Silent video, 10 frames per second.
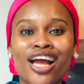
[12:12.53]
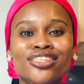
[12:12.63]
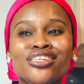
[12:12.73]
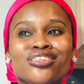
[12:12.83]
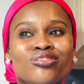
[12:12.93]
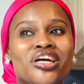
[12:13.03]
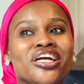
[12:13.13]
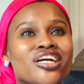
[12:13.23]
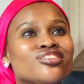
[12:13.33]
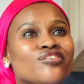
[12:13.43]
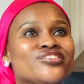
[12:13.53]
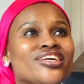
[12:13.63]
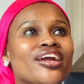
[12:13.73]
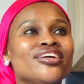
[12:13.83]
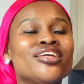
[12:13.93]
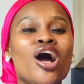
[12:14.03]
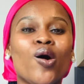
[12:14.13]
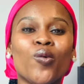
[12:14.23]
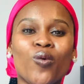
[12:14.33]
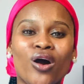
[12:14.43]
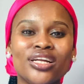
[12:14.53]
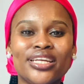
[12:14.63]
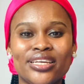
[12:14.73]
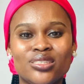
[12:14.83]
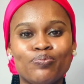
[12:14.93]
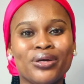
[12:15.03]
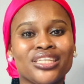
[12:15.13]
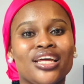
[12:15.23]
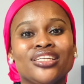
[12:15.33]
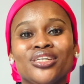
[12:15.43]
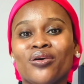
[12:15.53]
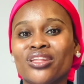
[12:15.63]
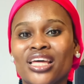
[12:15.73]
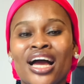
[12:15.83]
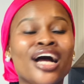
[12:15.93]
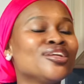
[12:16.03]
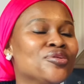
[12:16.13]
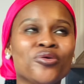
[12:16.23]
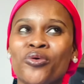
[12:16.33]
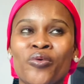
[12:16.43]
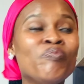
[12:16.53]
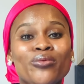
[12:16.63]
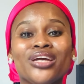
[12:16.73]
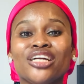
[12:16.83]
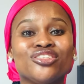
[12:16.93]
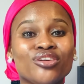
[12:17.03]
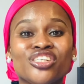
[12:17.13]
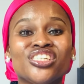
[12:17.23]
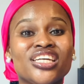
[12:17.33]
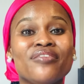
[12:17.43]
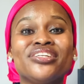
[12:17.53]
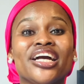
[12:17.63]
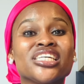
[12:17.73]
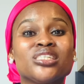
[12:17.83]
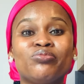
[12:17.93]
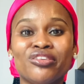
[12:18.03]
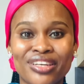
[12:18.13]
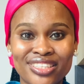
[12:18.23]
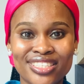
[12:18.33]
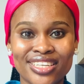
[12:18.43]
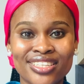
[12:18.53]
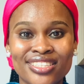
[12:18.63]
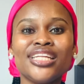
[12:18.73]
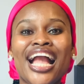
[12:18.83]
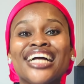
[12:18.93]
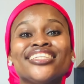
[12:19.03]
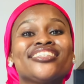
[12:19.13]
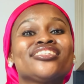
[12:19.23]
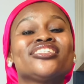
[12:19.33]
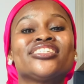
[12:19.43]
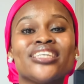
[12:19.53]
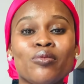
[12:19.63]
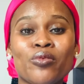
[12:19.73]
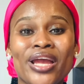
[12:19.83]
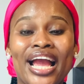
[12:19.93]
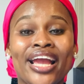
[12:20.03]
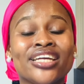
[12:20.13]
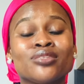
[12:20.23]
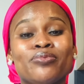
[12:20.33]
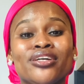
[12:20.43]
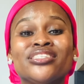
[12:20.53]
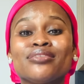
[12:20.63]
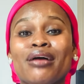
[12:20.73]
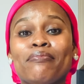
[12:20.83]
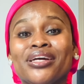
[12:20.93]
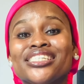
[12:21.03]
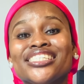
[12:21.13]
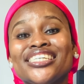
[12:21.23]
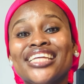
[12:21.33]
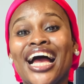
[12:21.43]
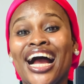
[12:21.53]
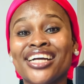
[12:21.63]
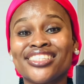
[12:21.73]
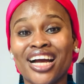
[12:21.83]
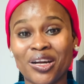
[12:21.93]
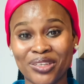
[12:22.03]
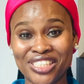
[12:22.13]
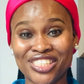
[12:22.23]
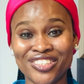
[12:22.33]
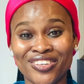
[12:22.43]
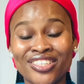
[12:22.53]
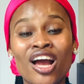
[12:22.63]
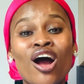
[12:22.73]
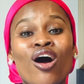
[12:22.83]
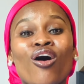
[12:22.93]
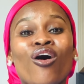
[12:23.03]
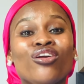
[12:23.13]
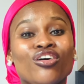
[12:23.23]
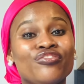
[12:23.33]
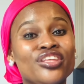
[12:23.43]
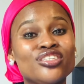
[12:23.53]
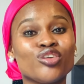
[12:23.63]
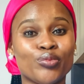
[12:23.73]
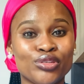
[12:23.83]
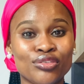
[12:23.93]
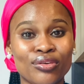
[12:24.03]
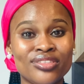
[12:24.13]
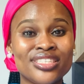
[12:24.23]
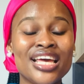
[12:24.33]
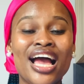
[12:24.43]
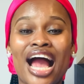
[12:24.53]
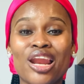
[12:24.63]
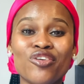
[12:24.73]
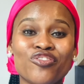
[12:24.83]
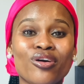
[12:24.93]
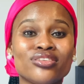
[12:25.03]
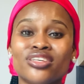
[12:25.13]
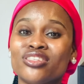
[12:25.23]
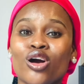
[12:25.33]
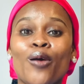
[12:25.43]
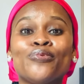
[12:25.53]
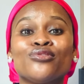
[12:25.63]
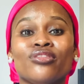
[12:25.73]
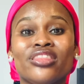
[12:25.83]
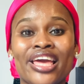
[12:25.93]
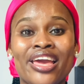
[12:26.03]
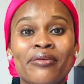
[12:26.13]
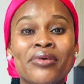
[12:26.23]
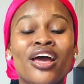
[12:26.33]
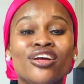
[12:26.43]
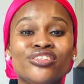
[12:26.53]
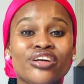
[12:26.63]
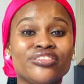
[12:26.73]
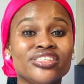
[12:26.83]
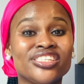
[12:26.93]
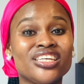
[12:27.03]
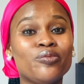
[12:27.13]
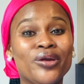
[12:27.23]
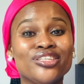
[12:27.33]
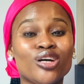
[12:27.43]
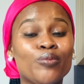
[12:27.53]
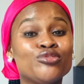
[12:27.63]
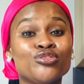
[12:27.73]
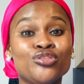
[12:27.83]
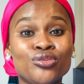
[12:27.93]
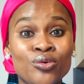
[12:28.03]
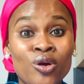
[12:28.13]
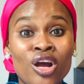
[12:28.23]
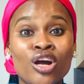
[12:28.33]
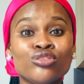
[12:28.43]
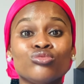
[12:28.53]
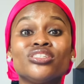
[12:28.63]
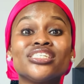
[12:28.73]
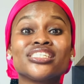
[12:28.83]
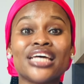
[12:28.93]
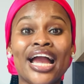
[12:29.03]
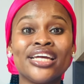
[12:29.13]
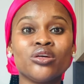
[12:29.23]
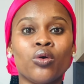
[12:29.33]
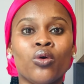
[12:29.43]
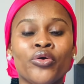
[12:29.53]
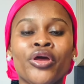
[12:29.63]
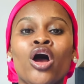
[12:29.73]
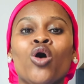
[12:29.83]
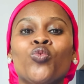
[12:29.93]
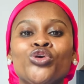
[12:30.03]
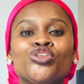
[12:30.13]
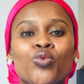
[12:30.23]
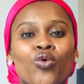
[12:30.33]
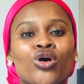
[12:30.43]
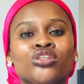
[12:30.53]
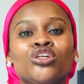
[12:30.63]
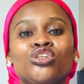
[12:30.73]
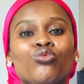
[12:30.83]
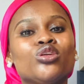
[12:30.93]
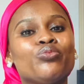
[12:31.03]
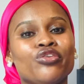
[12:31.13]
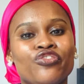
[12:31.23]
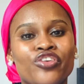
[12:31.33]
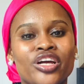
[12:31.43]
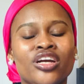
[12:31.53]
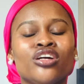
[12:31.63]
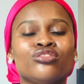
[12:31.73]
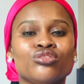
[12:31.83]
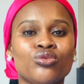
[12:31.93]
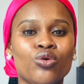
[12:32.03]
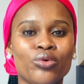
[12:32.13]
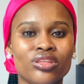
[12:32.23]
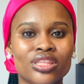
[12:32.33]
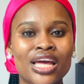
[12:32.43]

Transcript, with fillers: This is not a case of saying one is better than the other. No, we are just sharing experiences. And this is the same way I explained to my bestie that asked that question all of these options and of course it's up to them just the same way it's up to you to decide on which one you would prefer to go with